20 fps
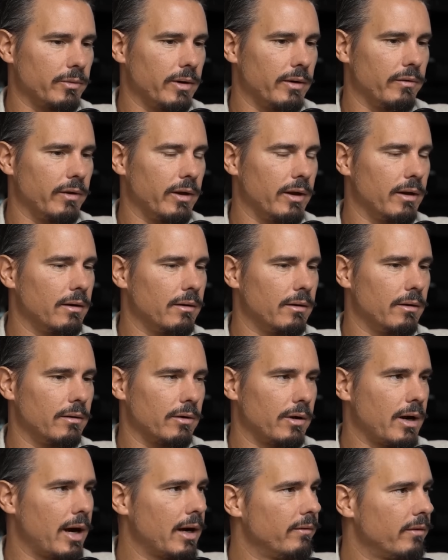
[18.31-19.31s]
whatever they,
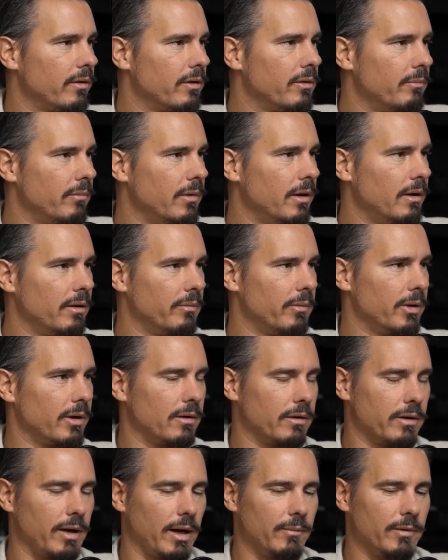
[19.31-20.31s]
they're kind of in the, in the
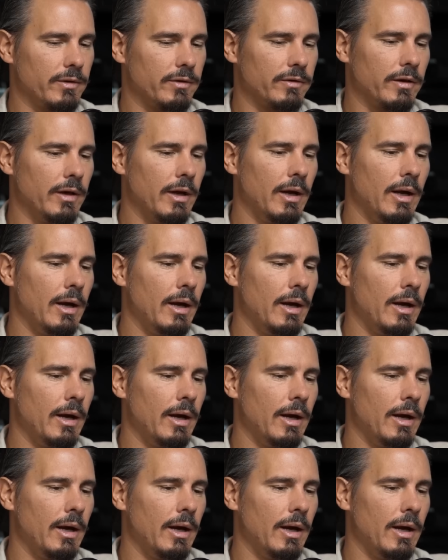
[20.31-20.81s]
middle caimans.